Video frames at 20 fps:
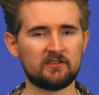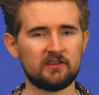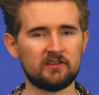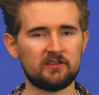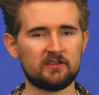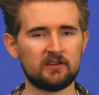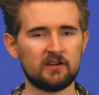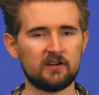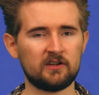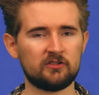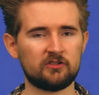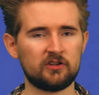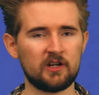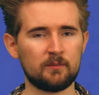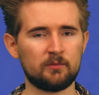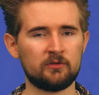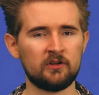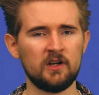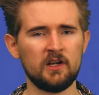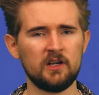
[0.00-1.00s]

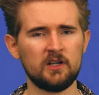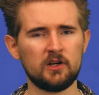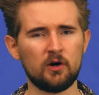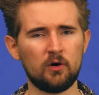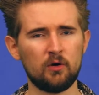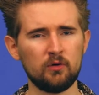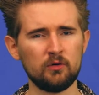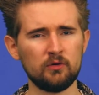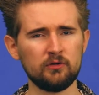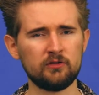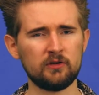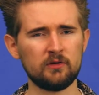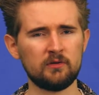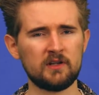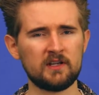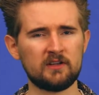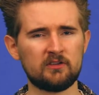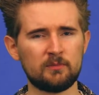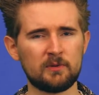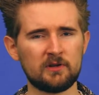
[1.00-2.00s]
internships, you also
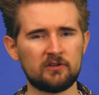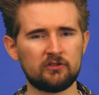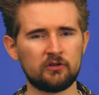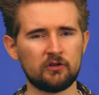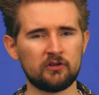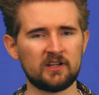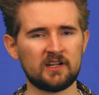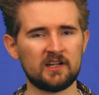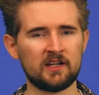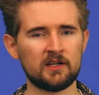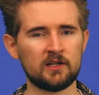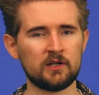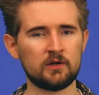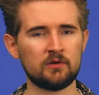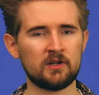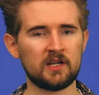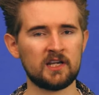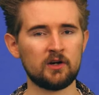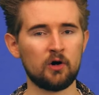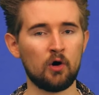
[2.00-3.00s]
need to be studying at
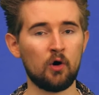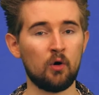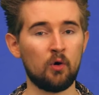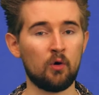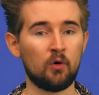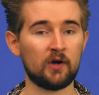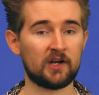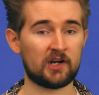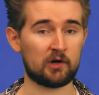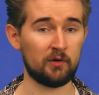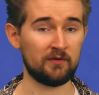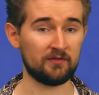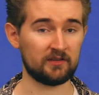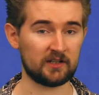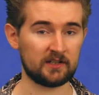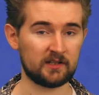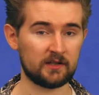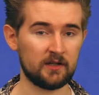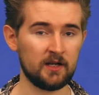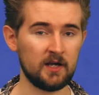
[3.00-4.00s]
uni or
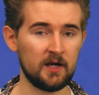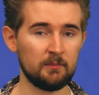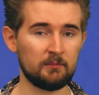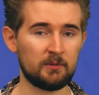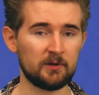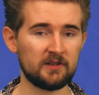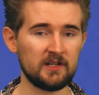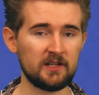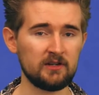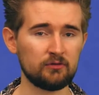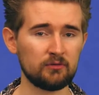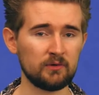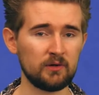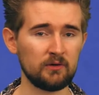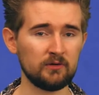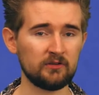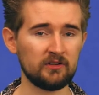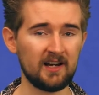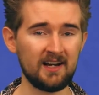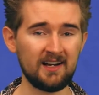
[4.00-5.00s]
equivalent. But these
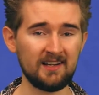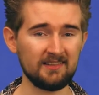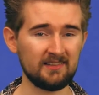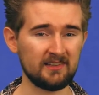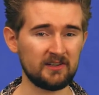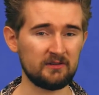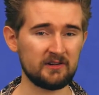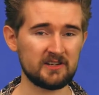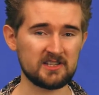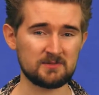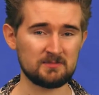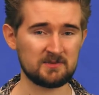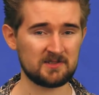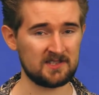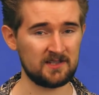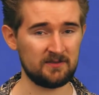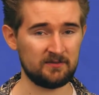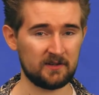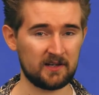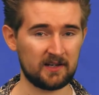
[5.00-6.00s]
roles aren't
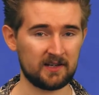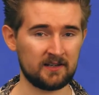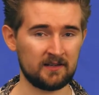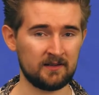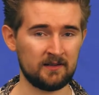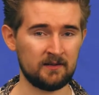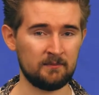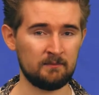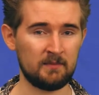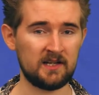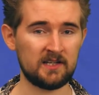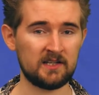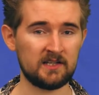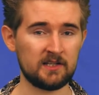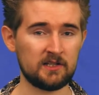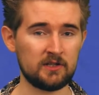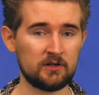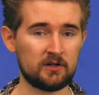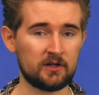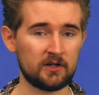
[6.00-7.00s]
degree-specific, meaning
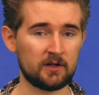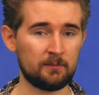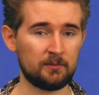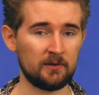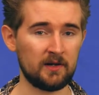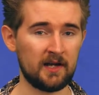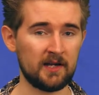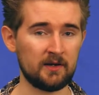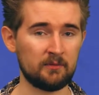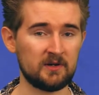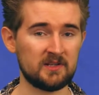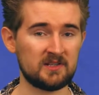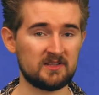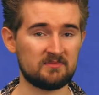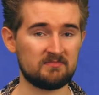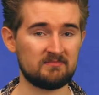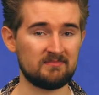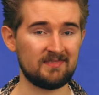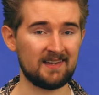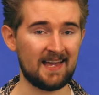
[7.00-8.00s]
that you could apply
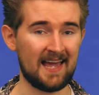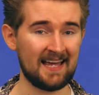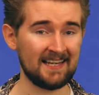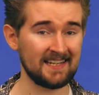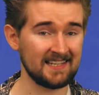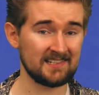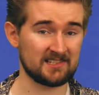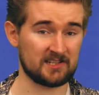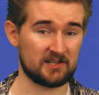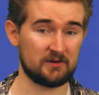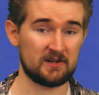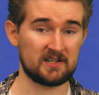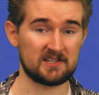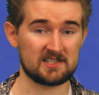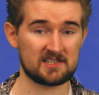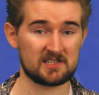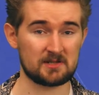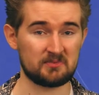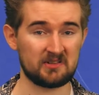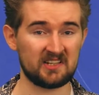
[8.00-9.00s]
with any degree
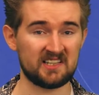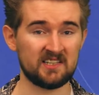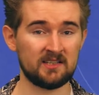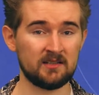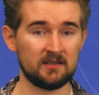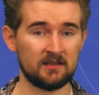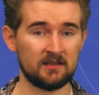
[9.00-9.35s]
discipline.